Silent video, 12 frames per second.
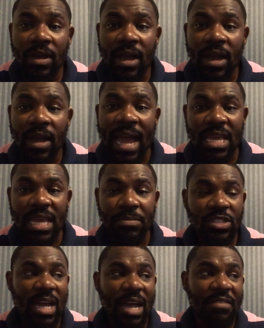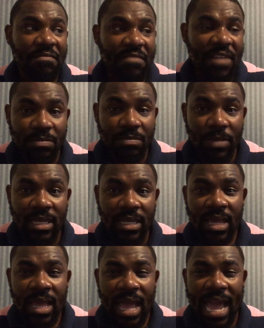and be able to have investment
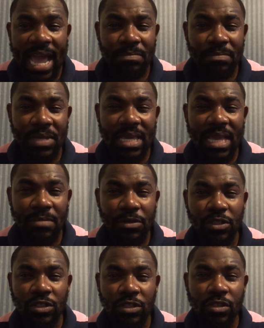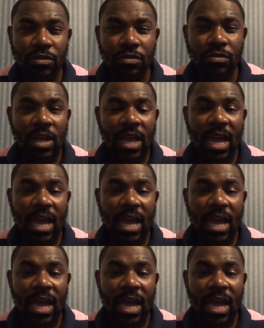and be able to